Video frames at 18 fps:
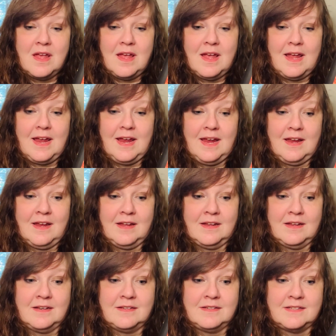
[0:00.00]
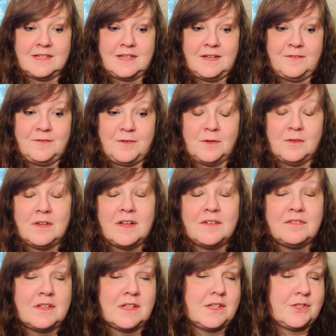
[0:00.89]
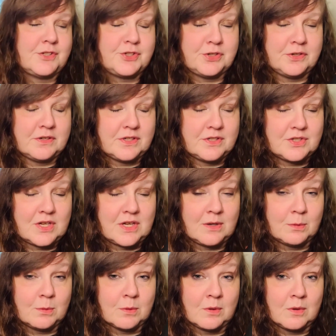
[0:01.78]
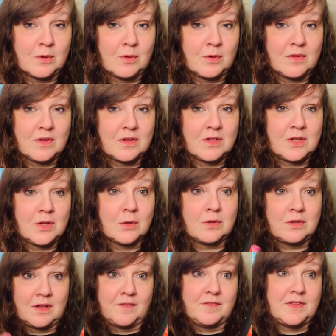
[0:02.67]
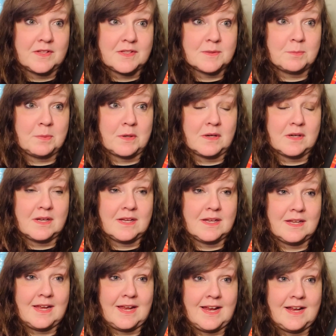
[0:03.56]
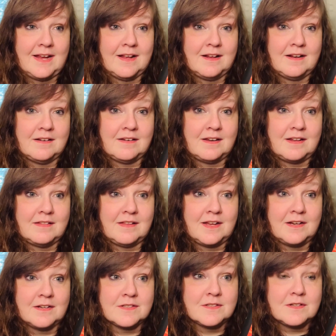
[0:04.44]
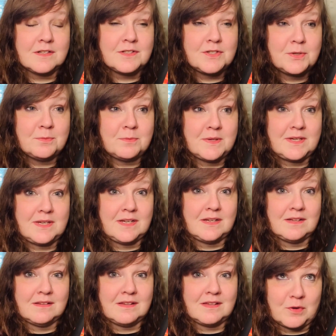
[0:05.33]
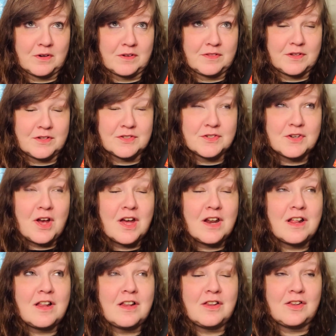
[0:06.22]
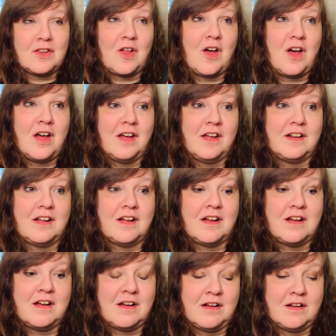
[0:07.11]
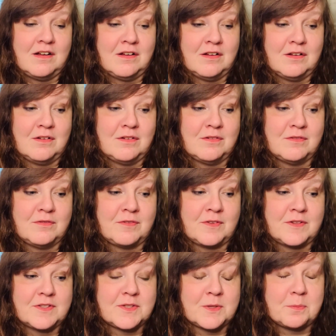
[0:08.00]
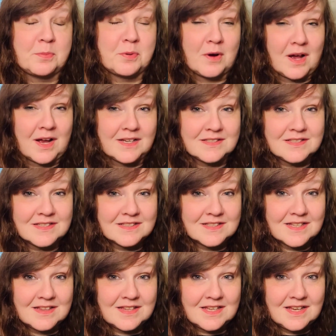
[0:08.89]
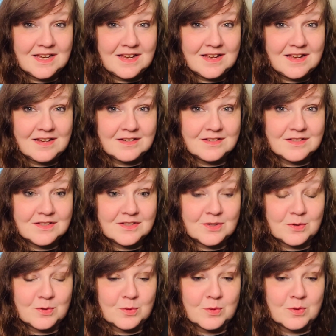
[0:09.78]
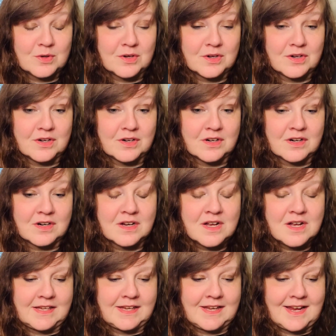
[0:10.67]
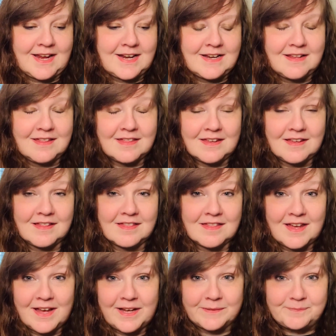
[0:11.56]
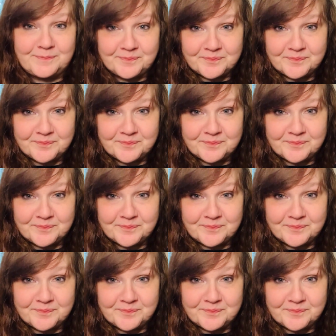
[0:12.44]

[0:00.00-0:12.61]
and if you love literature in general, you'll love this book. And there's not a lot of surprises at the end or anything that